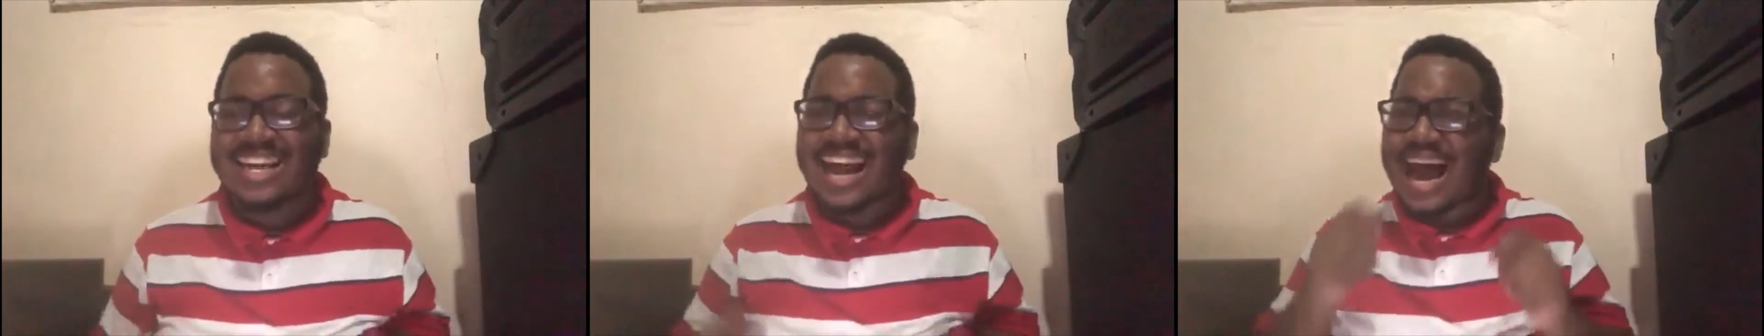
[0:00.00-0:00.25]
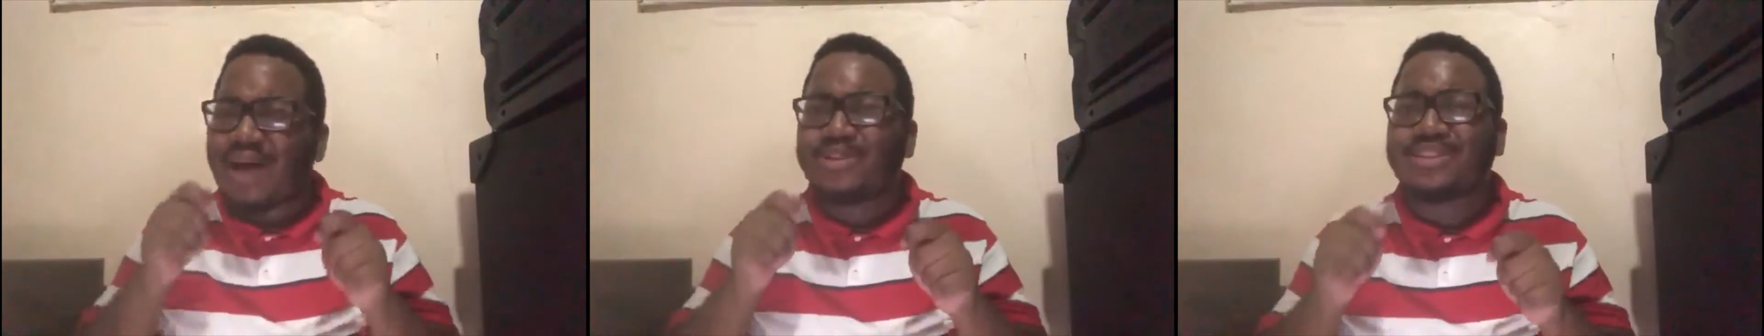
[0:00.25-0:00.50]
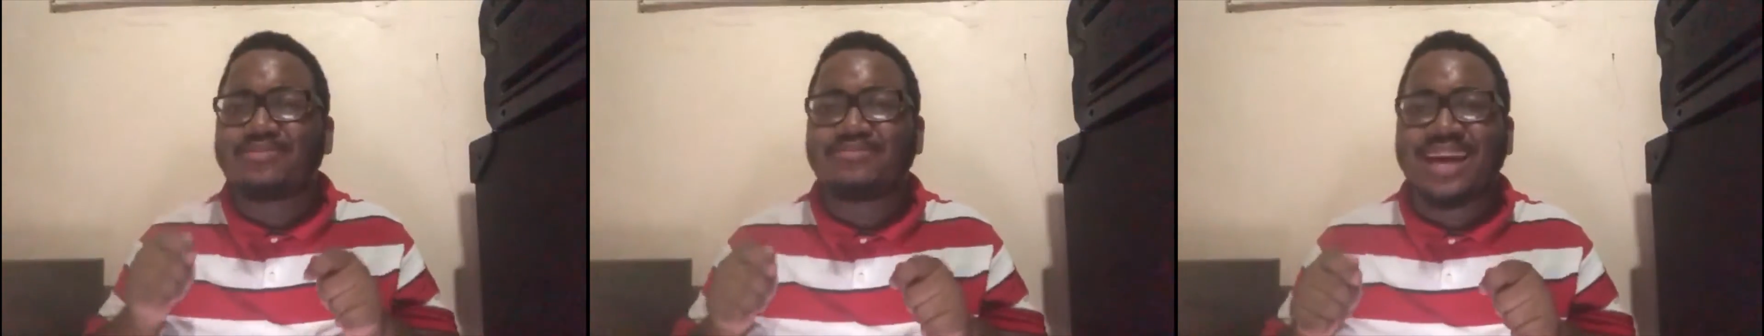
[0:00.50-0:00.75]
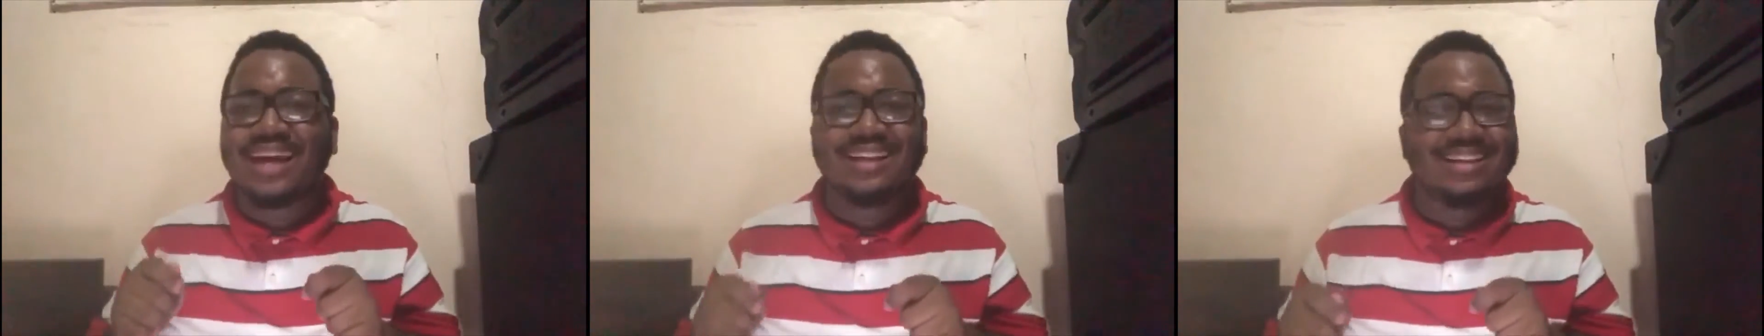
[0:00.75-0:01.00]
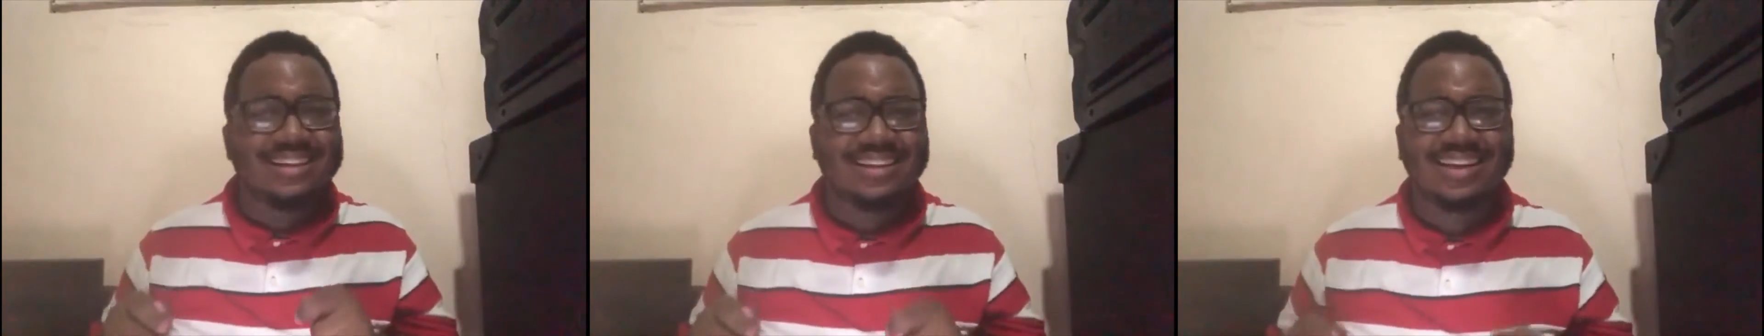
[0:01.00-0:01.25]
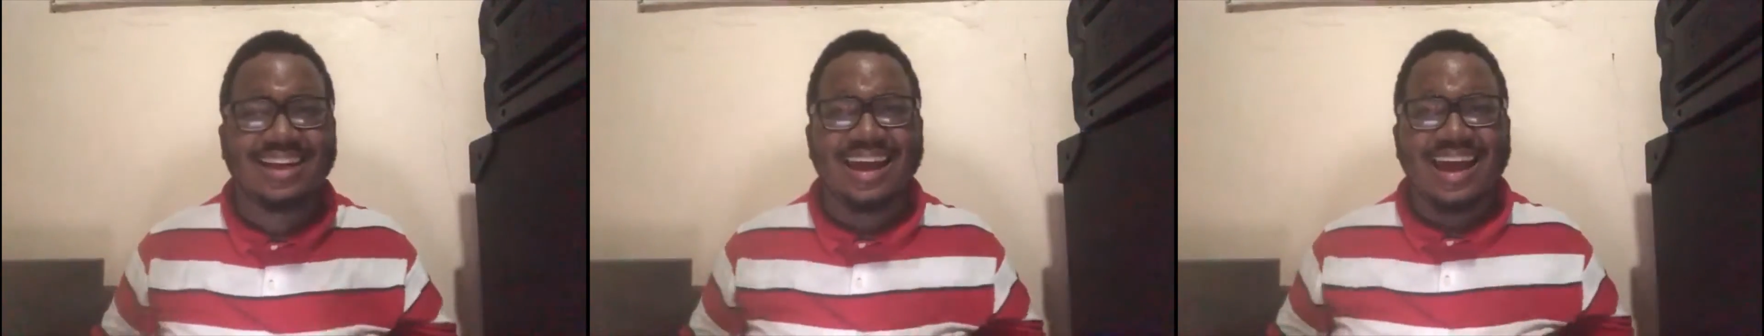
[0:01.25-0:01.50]
I was a male,
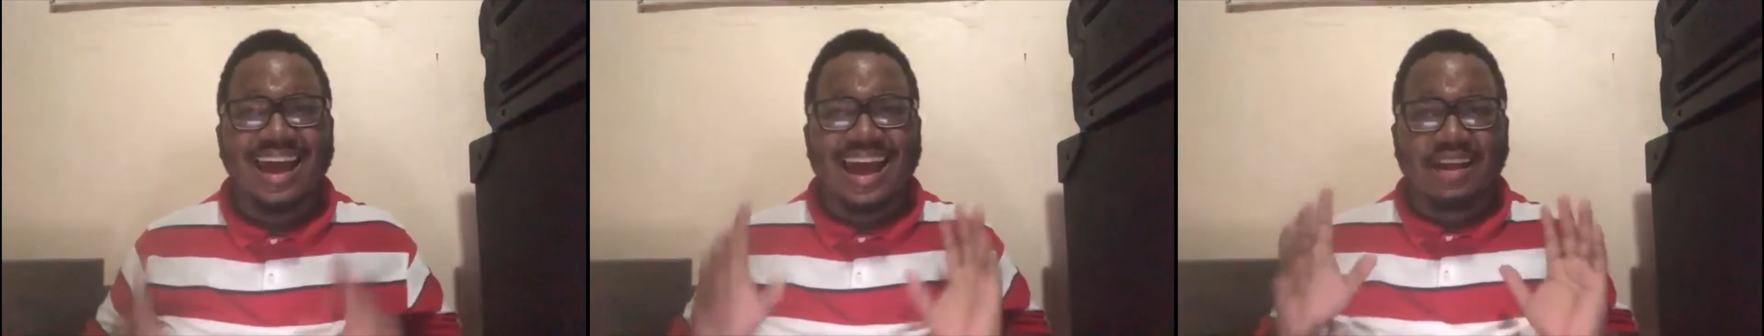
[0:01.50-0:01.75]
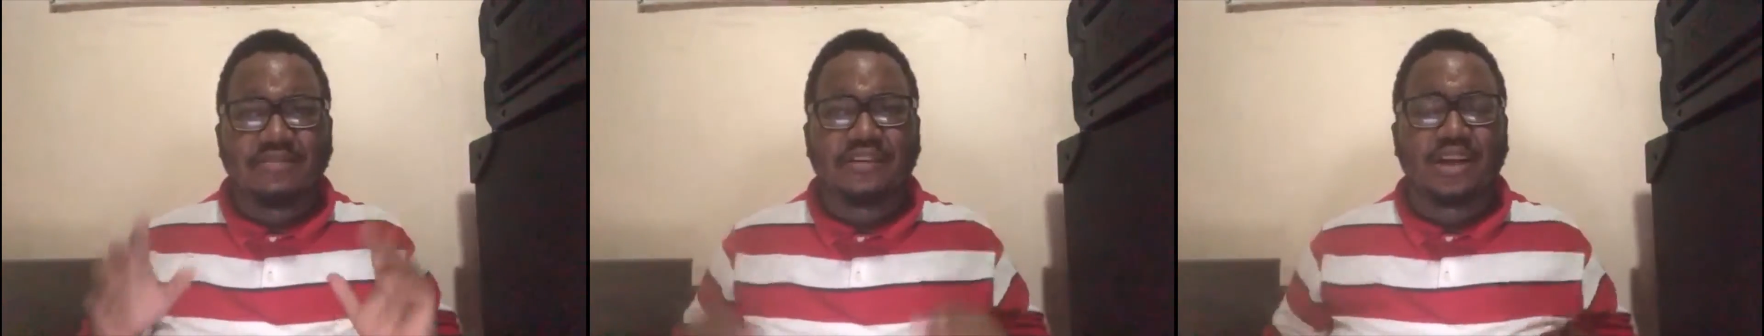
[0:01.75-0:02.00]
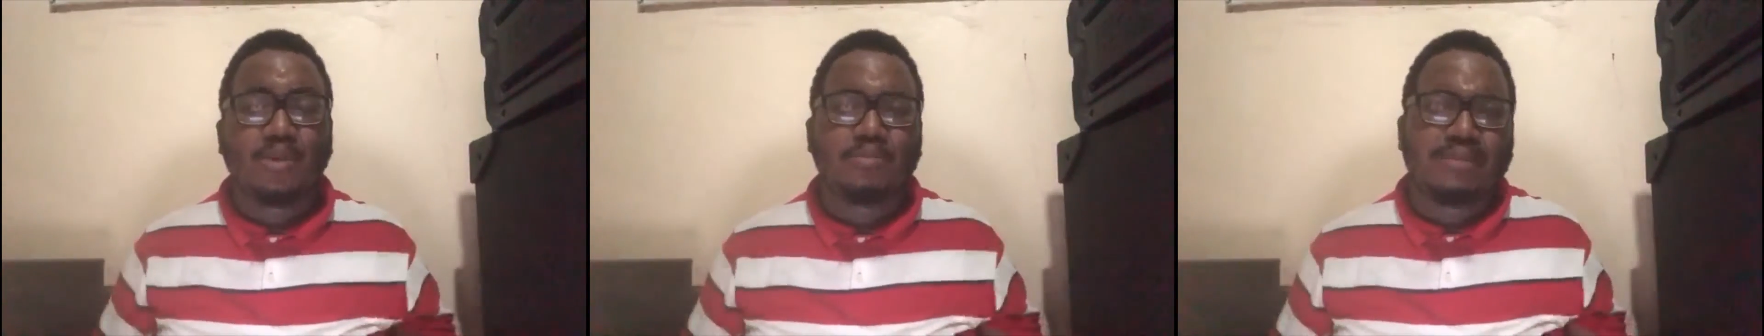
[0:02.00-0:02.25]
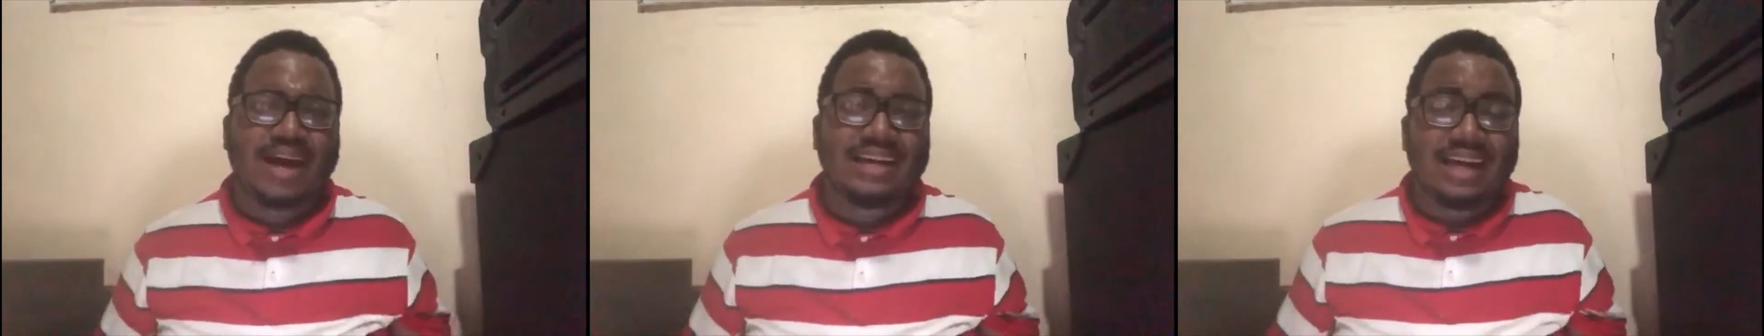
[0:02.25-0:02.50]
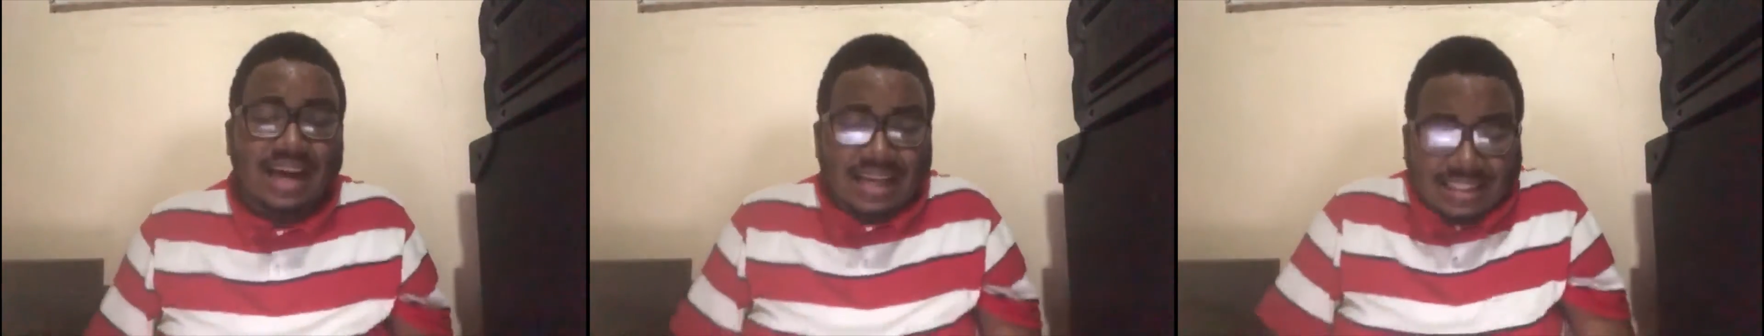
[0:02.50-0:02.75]
enveloped by